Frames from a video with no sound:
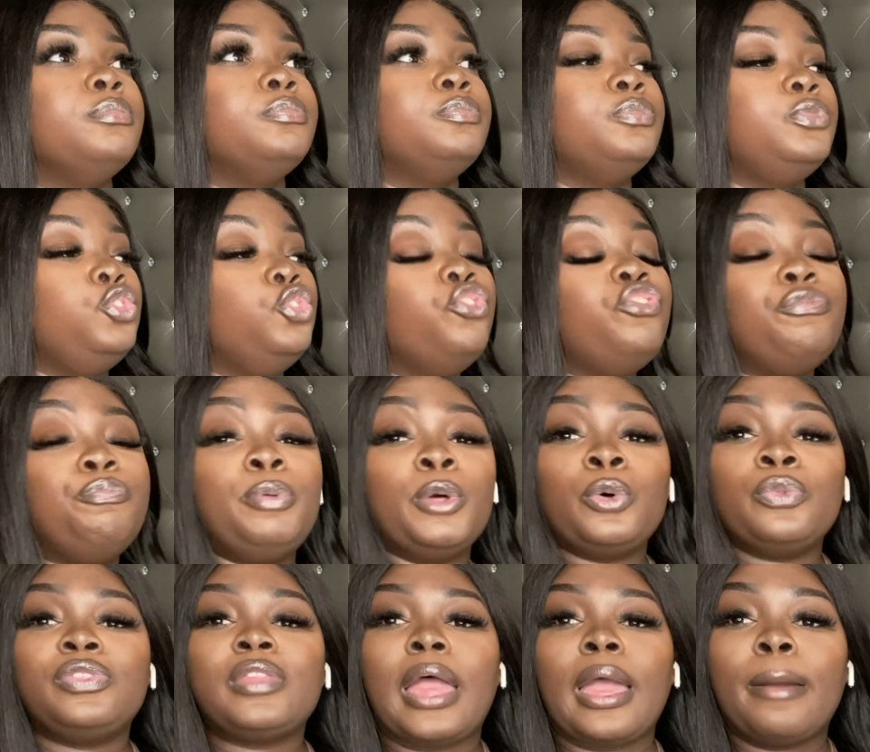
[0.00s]
you've
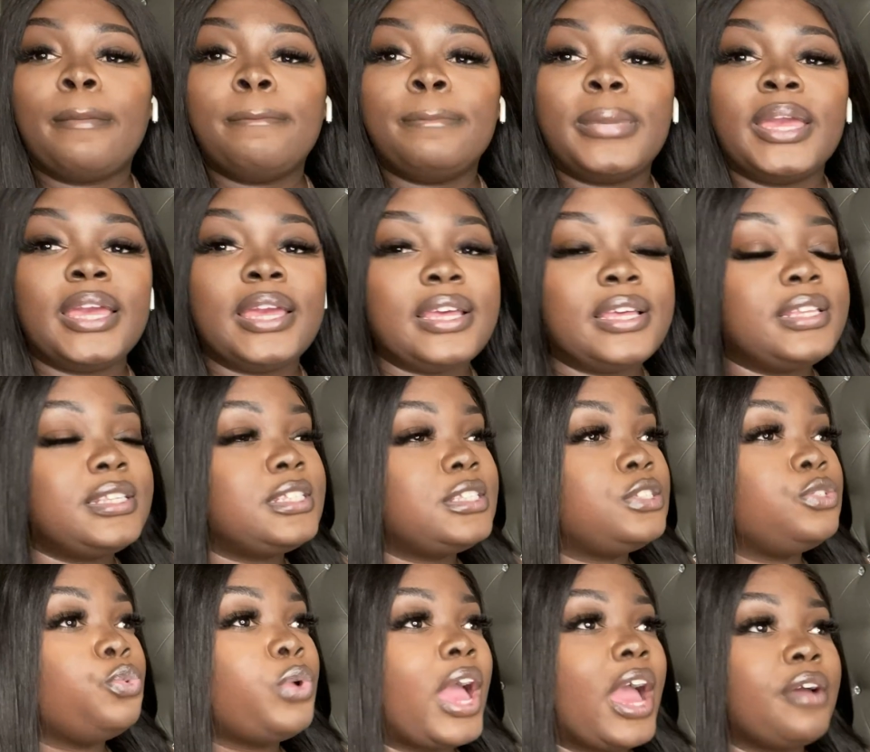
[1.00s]
built that base,
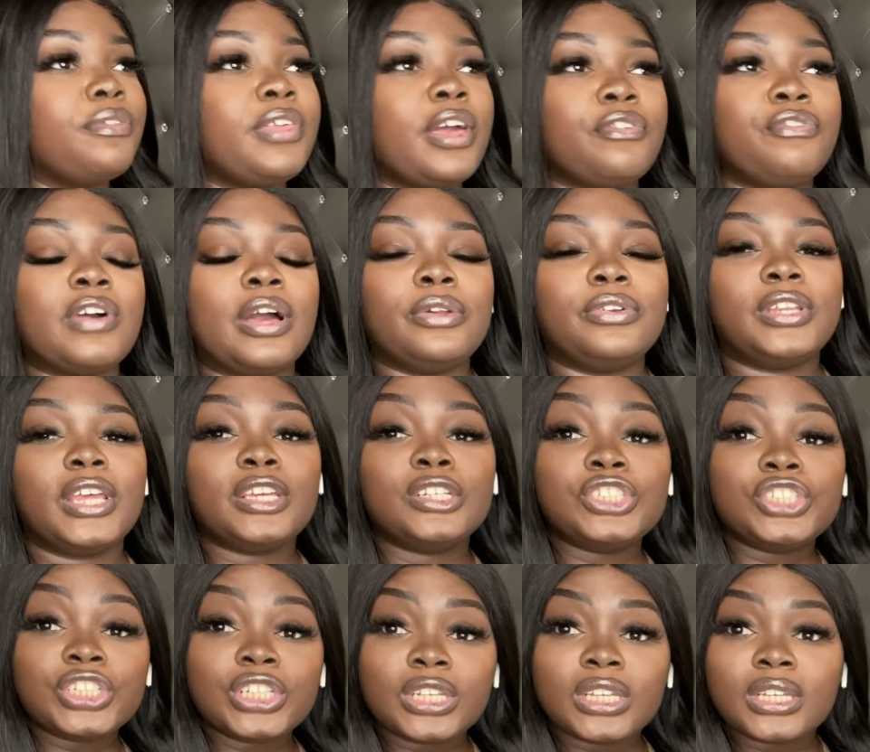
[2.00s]
you have that
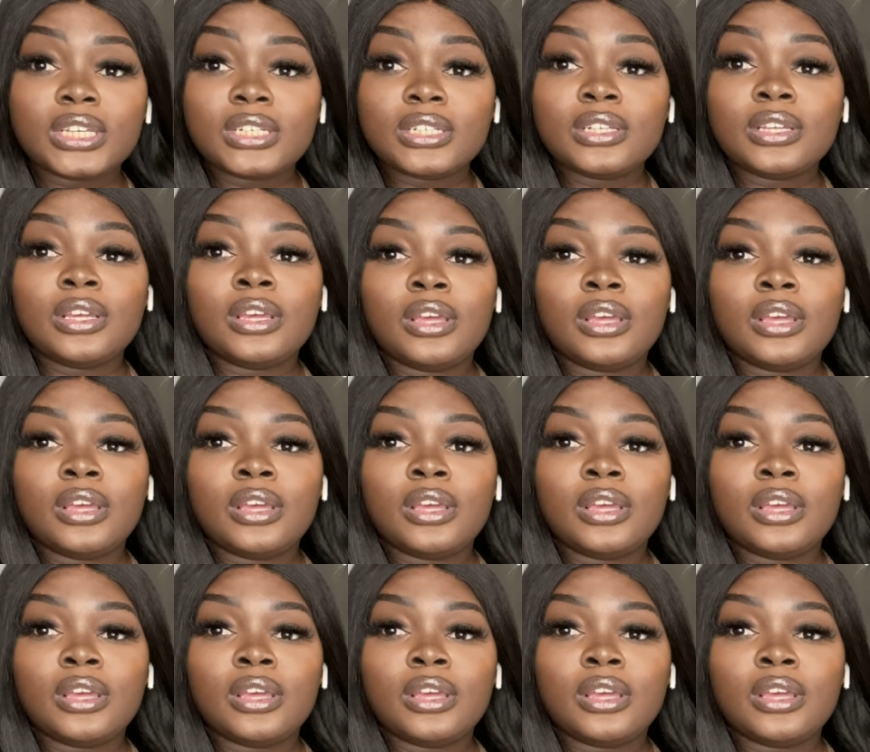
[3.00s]
foundation,